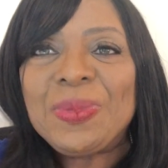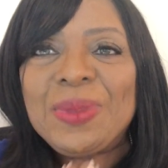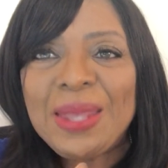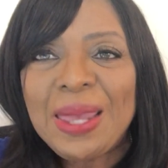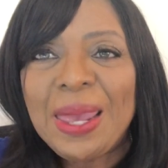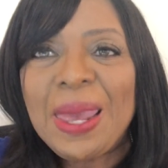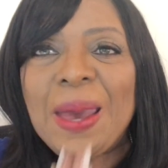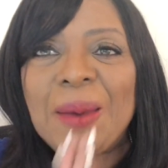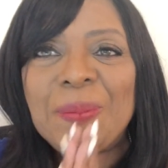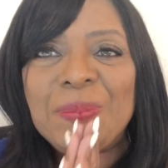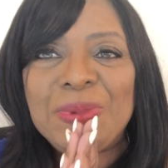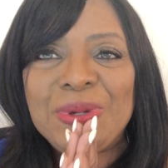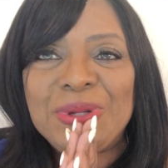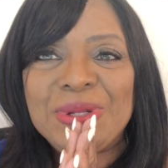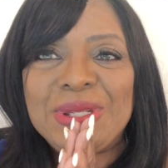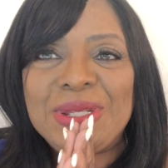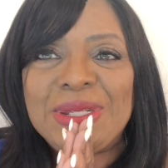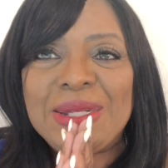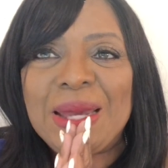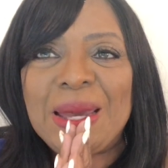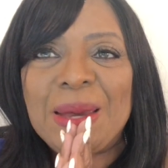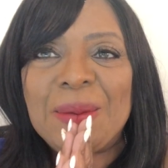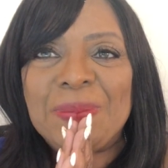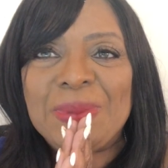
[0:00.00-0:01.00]
help your
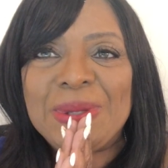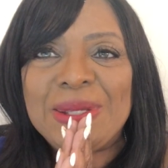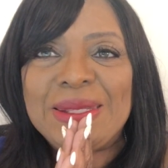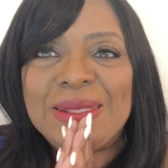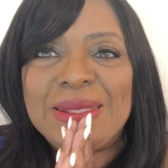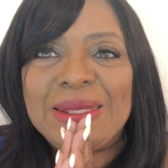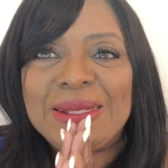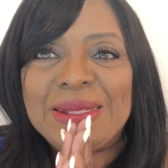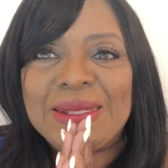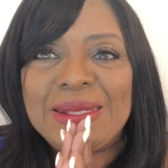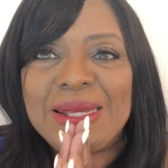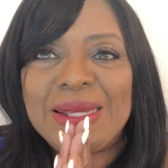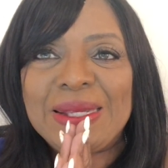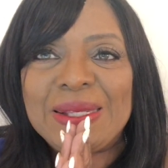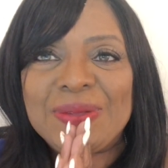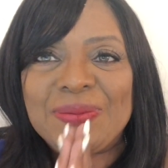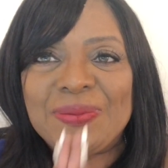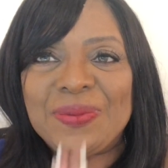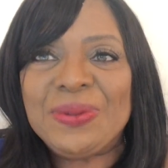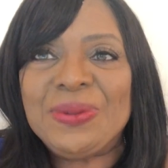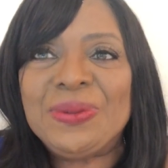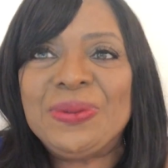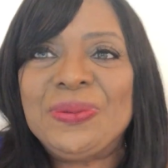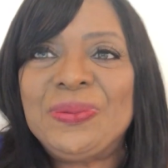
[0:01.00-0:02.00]
child be
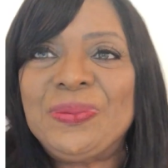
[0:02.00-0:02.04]
successful.